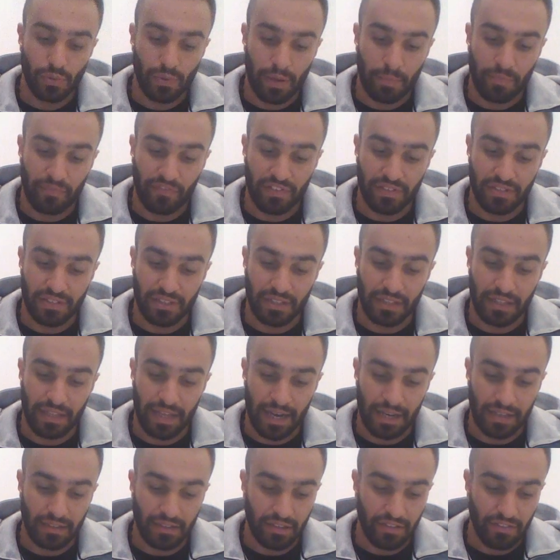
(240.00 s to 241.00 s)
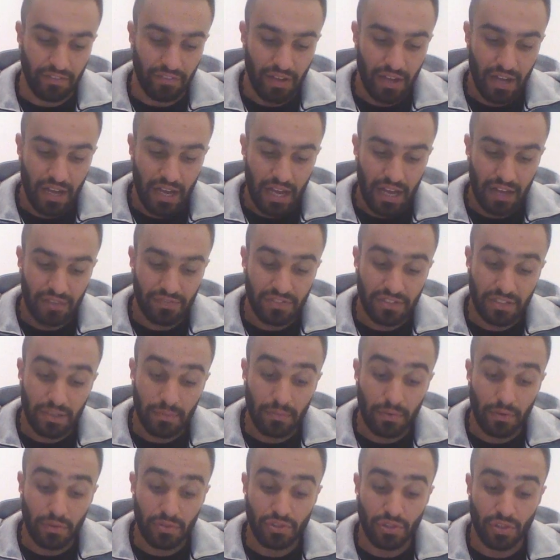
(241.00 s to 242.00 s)
who are physically active have
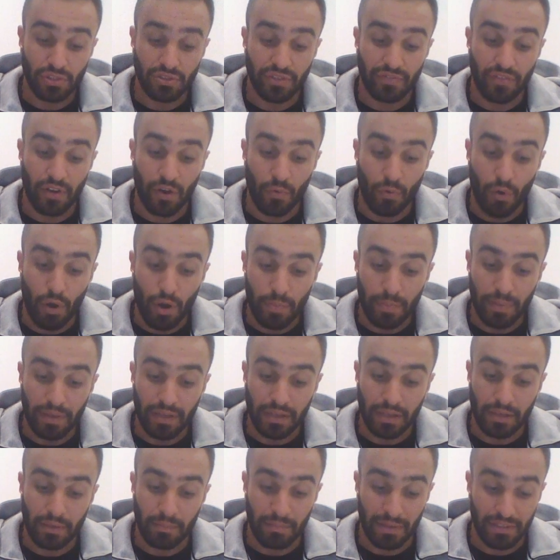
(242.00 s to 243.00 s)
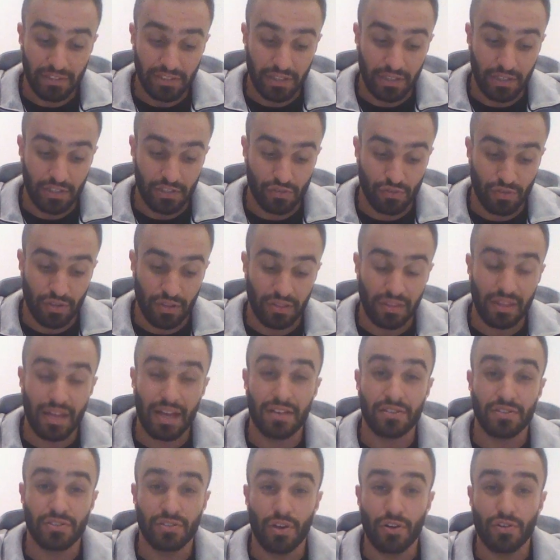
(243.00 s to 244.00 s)
similar results of aerobic muscular strength
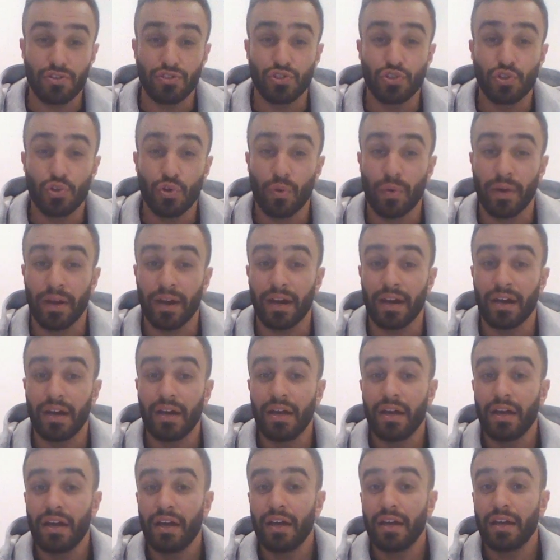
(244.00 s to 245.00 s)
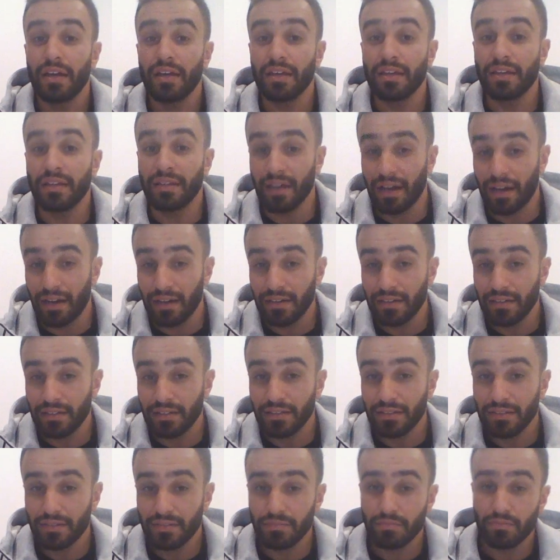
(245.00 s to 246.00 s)
as those who are young
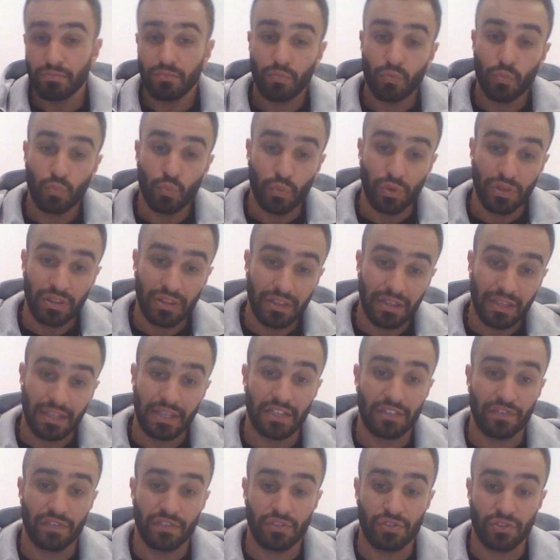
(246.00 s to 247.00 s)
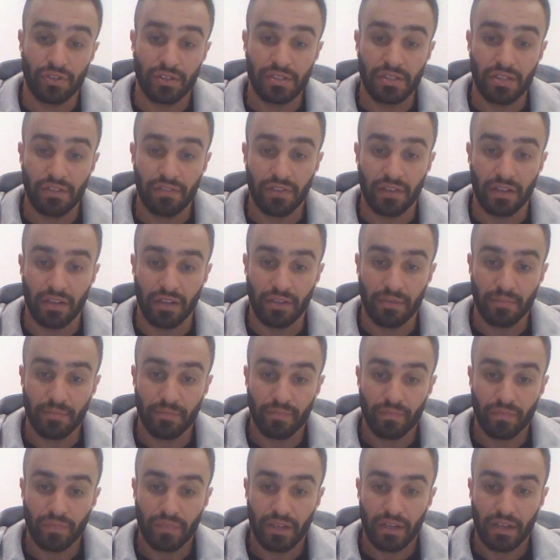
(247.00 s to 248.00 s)
with less physical activity.
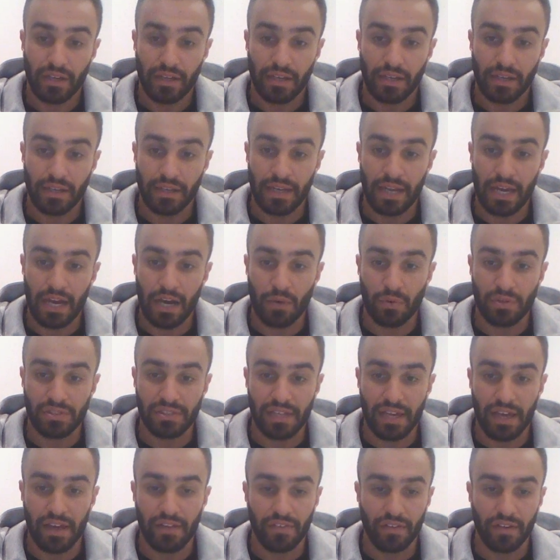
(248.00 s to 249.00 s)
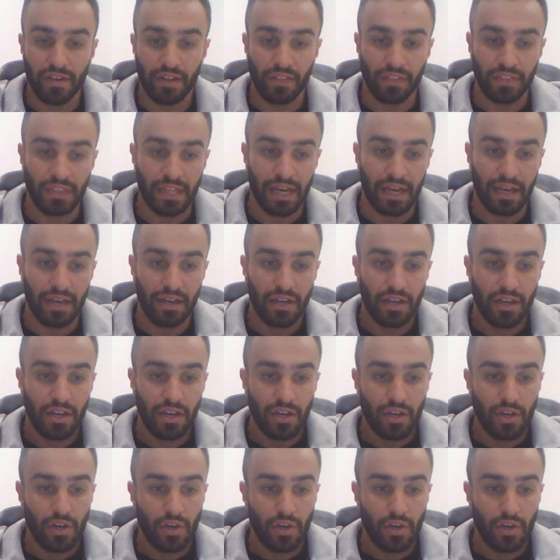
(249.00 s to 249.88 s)
Now, it's evident that